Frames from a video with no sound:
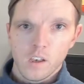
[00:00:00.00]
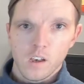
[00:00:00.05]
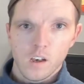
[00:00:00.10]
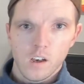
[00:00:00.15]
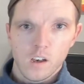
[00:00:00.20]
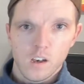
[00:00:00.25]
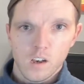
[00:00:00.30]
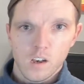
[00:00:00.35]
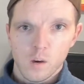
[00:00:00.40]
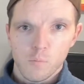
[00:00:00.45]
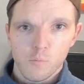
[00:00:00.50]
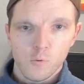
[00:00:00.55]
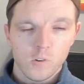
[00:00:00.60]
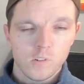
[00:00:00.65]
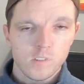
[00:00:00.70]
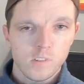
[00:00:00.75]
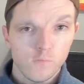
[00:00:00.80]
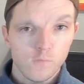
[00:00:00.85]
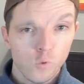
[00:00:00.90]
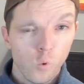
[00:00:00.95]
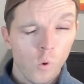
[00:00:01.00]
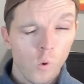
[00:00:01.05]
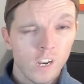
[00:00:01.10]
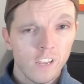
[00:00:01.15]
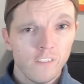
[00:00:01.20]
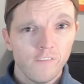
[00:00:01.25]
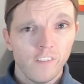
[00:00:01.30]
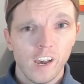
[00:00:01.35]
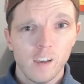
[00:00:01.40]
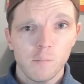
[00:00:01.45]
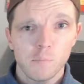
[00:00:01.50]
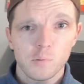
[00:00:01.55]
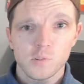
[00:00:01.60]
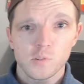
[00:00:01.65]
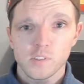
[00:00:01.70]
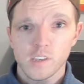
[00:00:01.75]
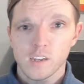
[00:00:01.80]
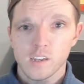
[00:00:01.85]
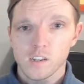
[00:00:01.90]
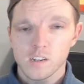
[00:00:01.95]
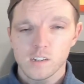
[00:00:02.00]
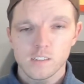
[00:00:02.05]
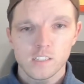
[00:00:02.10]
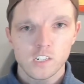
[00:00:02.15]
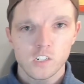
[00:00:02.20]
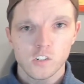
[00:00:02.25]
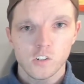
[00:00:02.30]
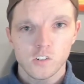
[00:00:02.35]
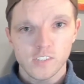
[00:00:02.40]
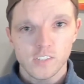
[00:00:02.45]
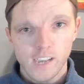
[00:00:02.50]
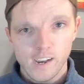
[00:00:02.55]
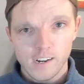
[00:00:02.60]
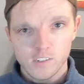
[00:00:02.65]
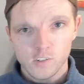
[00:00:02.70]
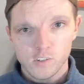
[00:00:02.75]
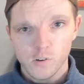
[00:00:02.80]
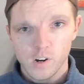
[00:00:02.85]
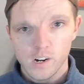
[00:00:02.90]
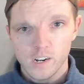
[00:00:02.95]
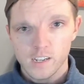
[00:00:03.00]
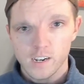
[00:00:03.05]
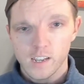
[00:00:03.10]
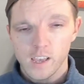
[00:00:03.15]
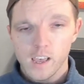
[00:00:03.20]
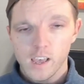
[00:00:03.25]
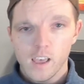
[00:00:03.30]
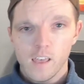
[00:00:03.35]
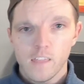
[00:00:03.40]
uh, upwards of 25% additional tax credit